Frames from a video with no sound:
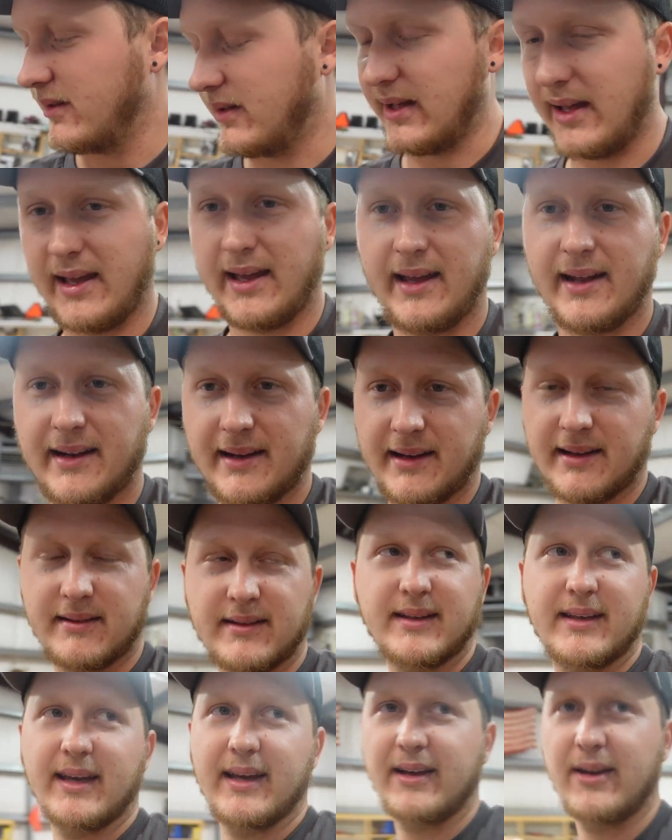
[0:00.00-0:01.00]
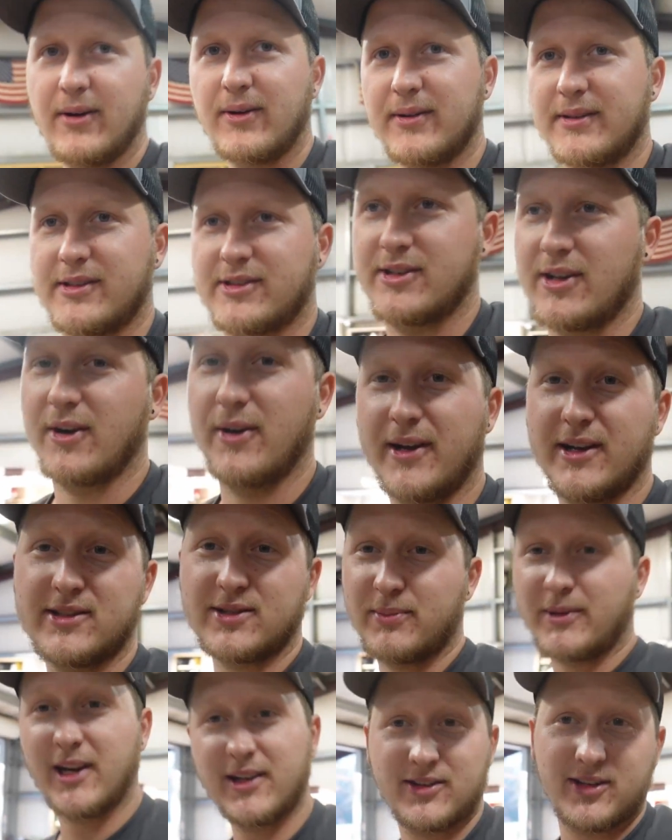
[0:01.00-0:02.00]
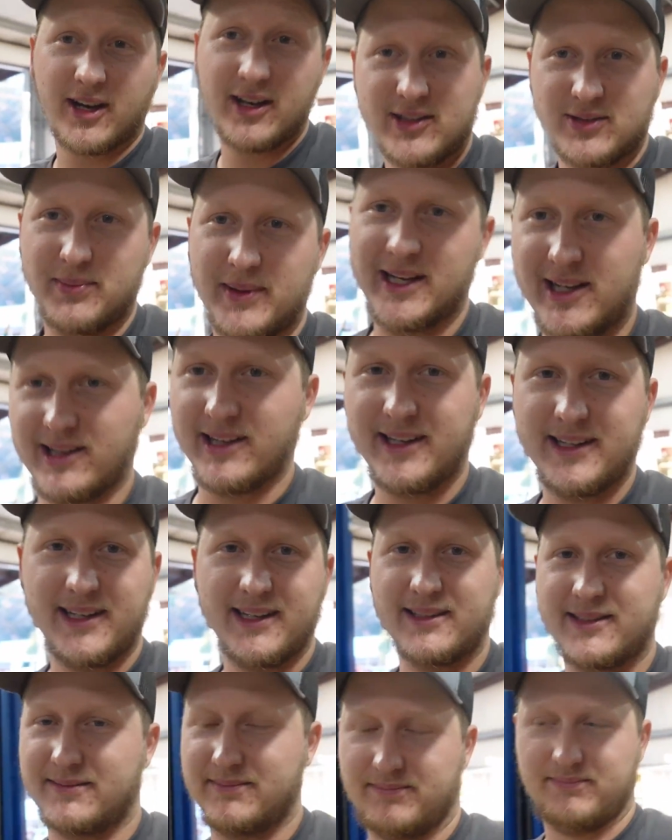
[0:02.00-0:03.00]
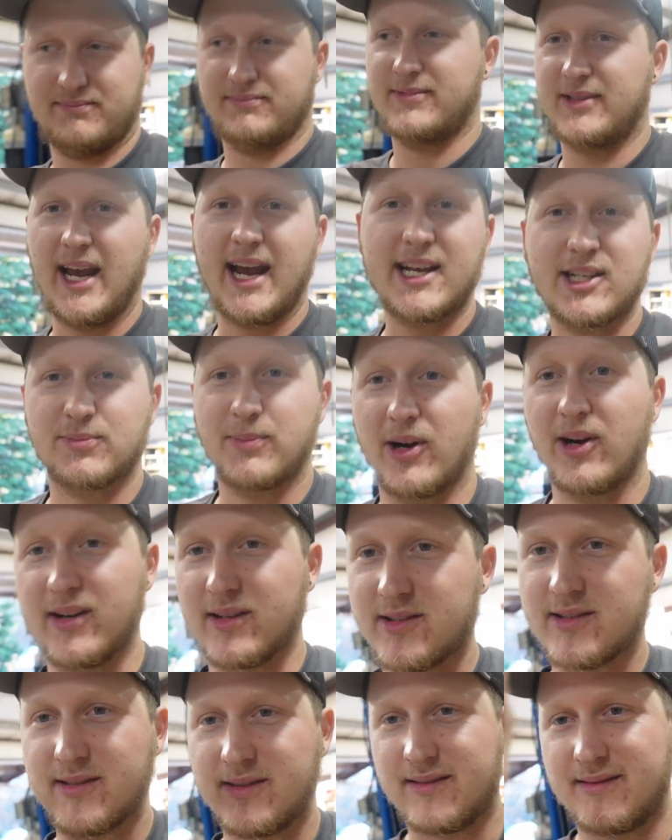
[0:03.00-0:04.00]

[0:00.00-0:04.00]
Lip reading: and get going. So here's a montage of me cleaning dash parts.